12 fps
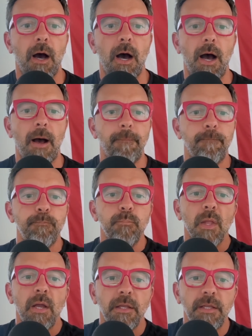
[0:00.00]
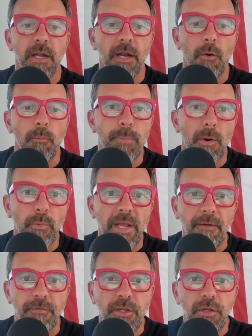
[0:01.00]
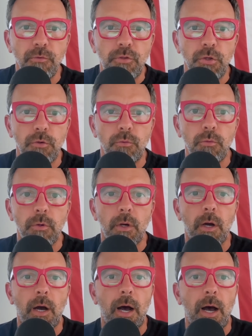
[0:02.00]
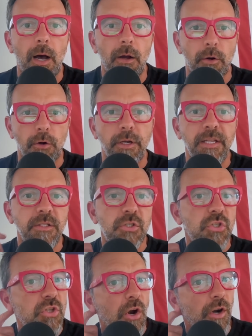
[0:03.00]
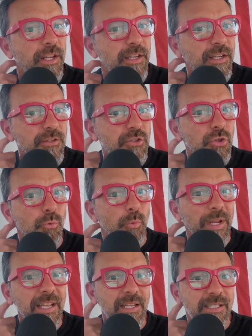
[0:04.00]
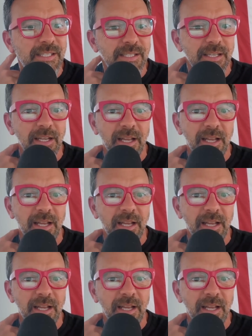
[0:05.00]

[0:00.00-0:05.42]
Um, you know, but we have Q2 uh, earnings starting in two weeks.